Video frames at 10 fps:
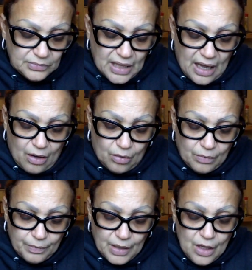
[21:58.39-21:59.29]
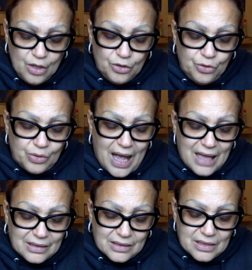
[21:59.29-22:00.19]
Now, you
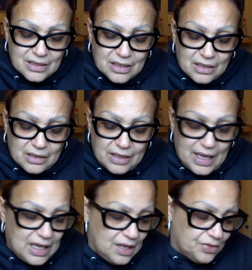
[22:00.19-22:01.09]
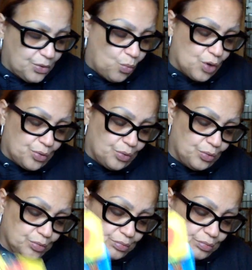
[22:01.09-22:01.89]
got the sun and the world.